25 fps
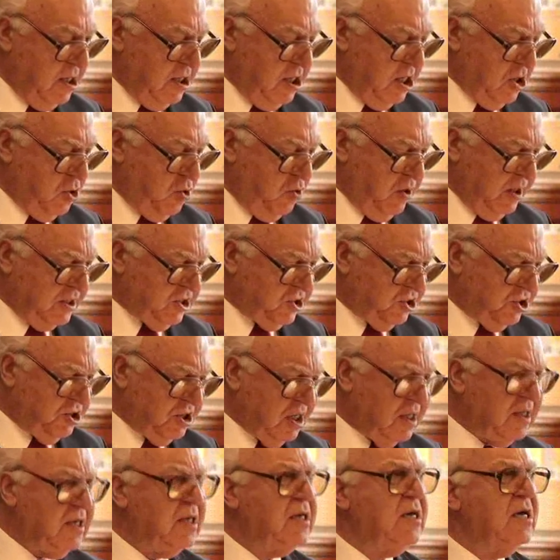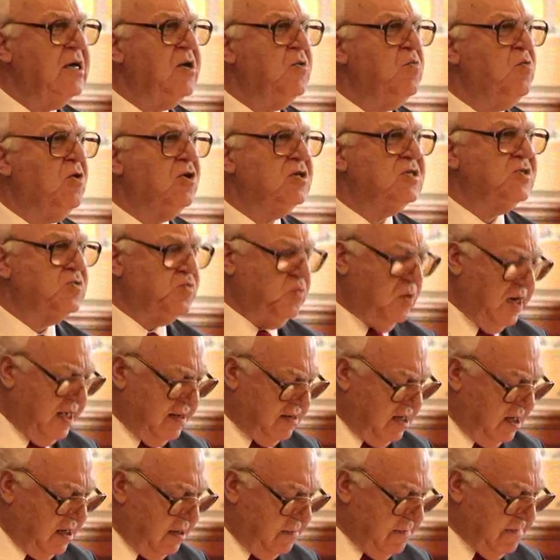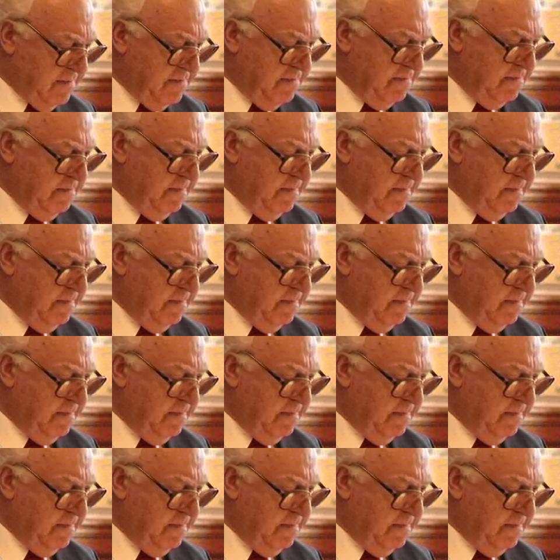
the question here was whether